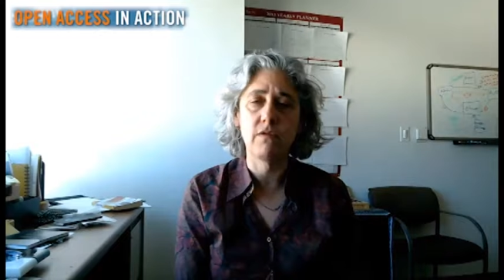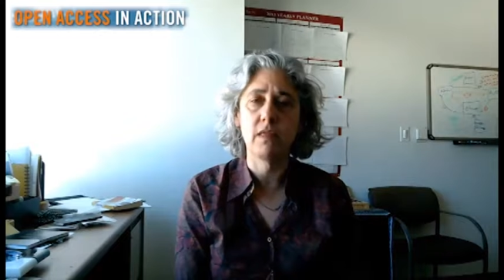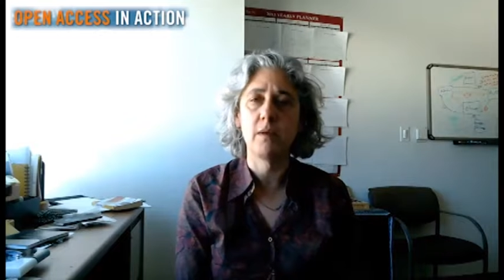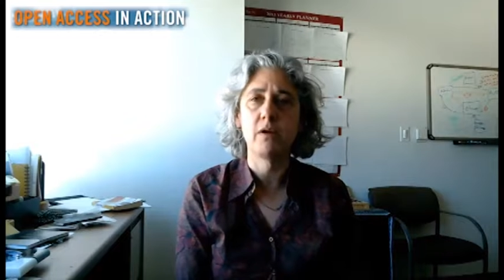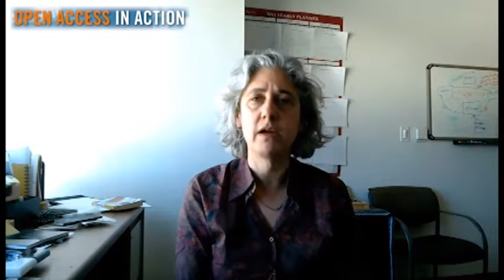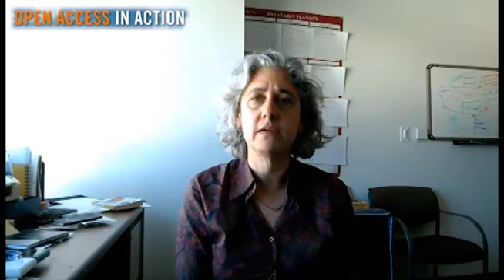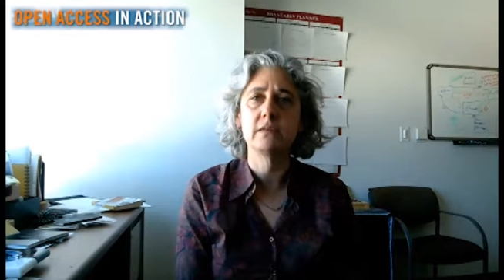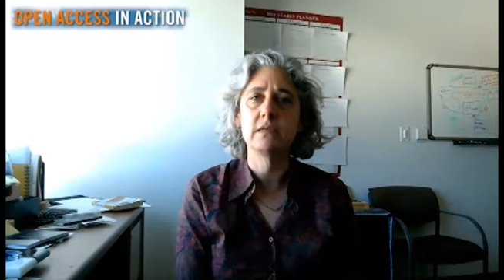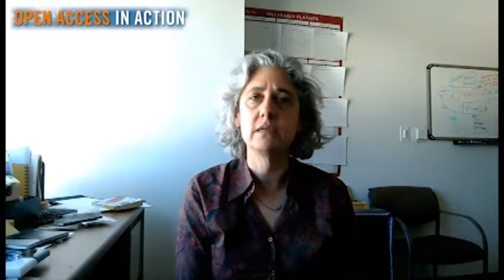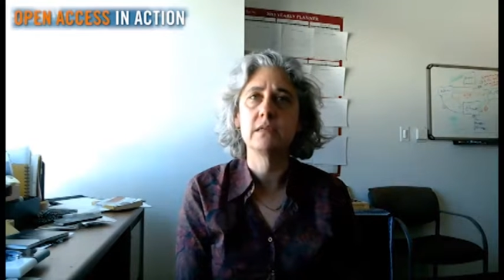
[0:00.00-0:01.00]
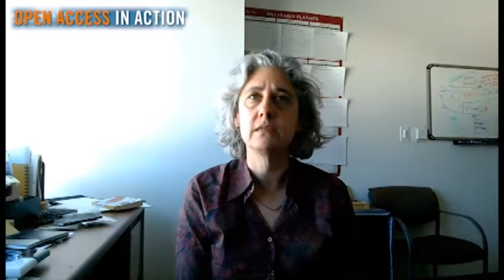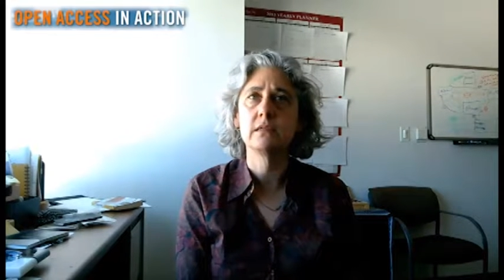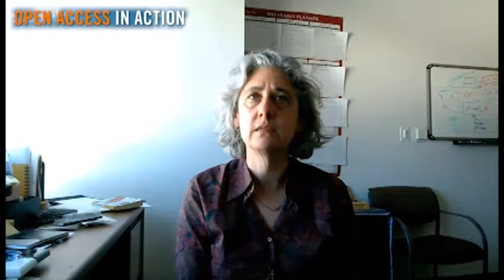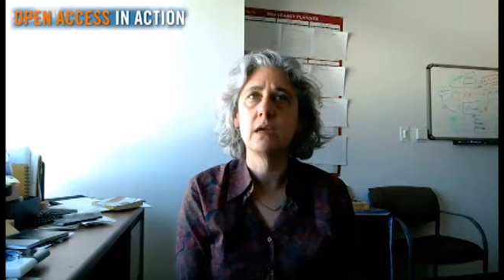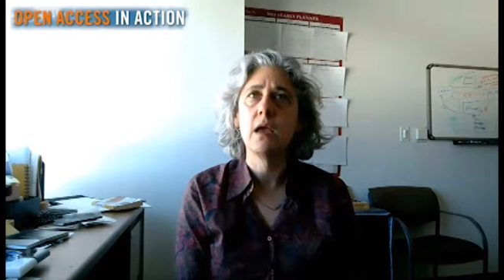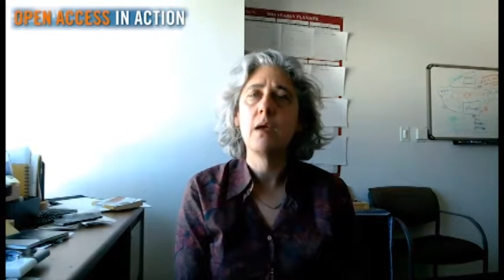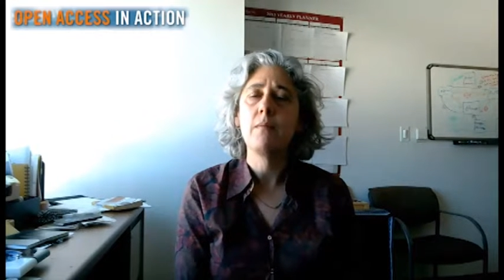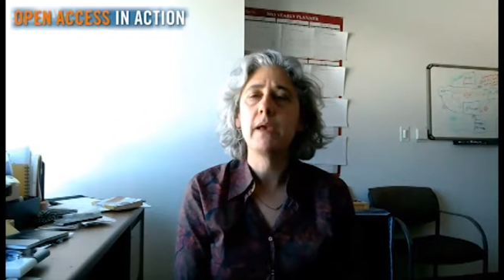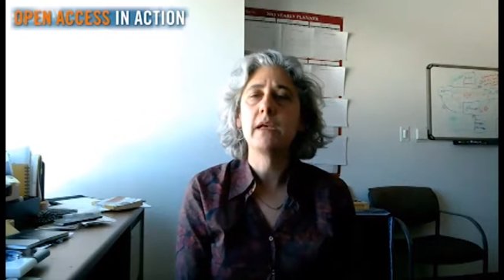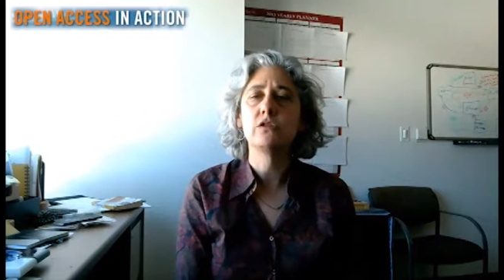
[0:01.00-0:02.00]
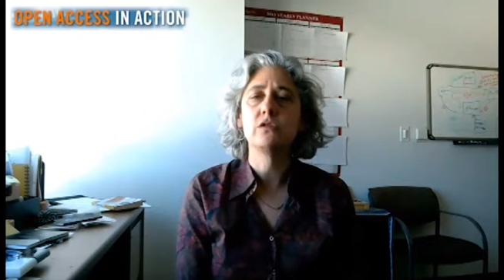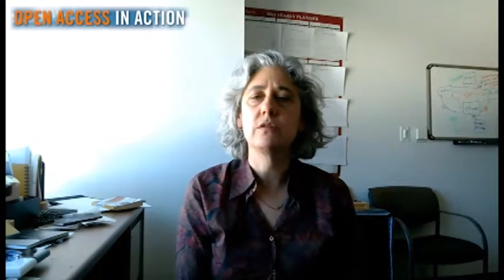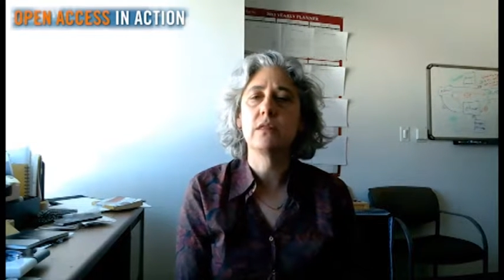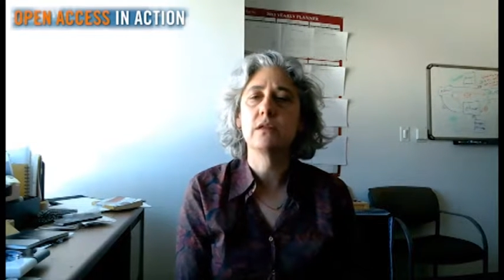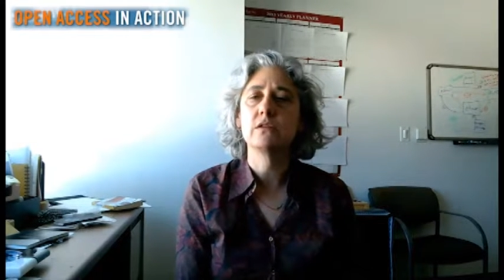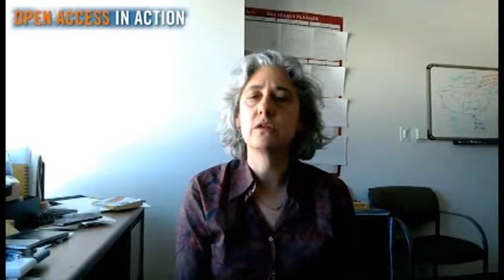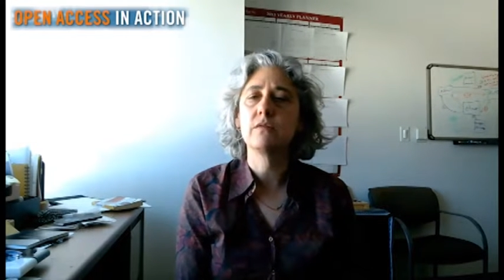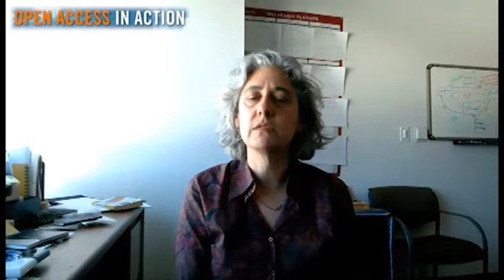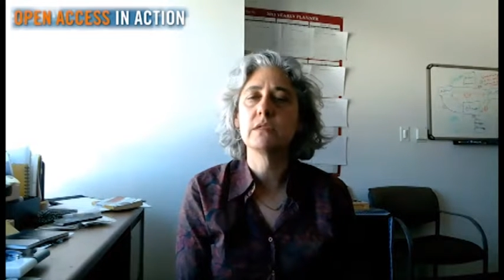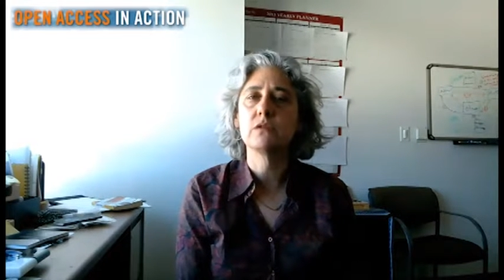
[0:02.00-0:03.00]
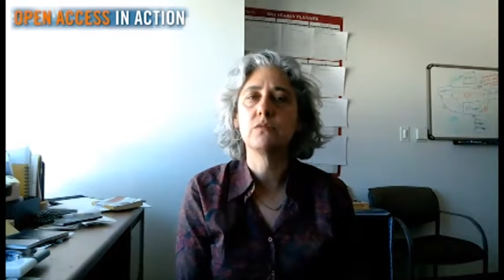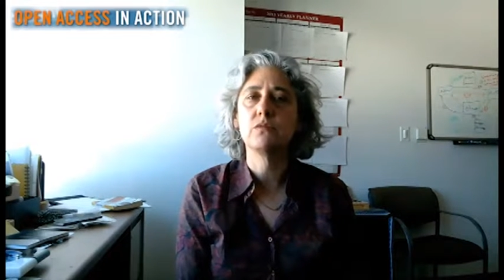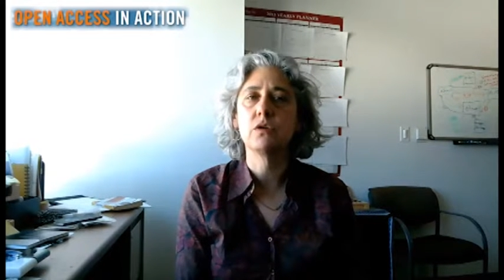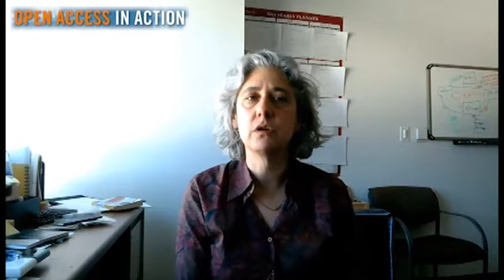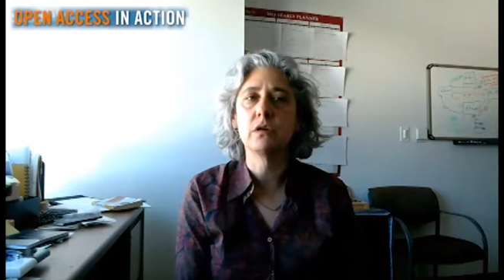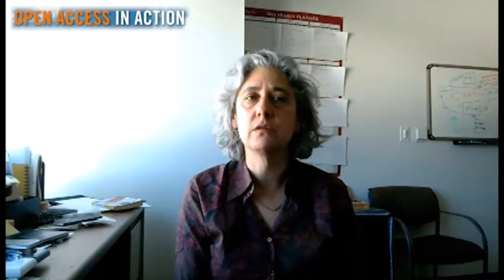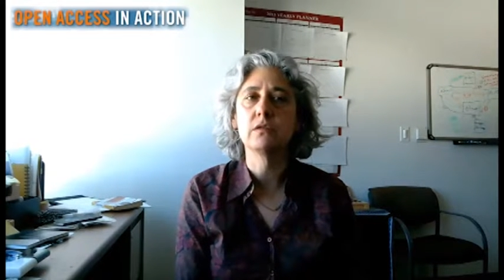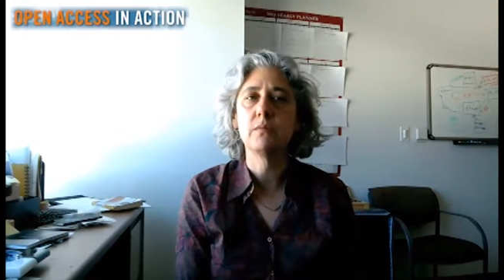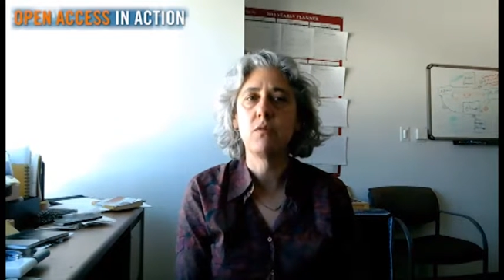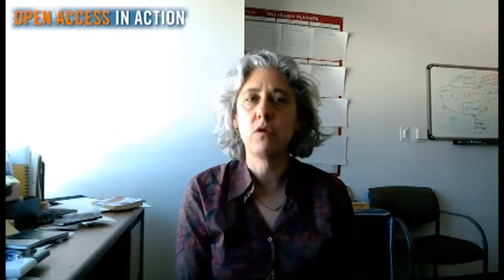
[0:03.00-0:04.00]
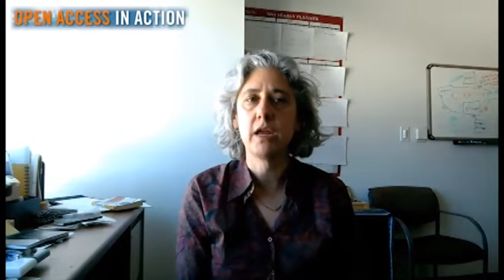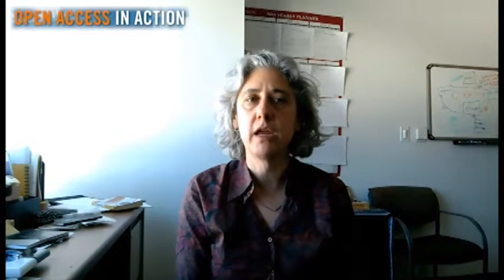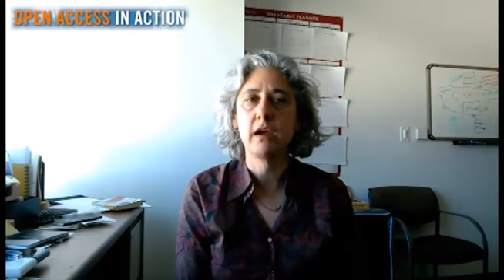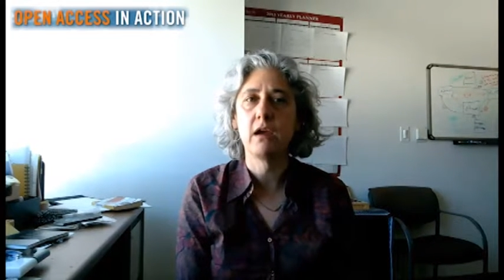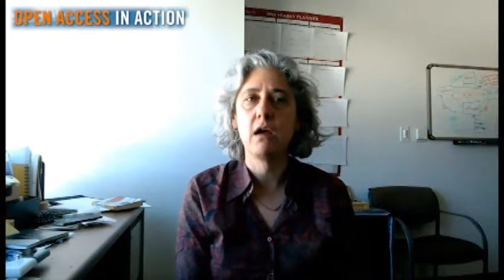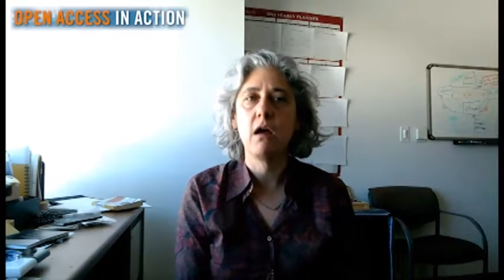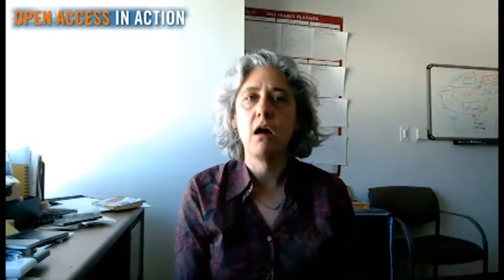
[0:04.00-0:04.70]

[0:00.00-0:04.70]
for librarians is making sure that the services we're supporting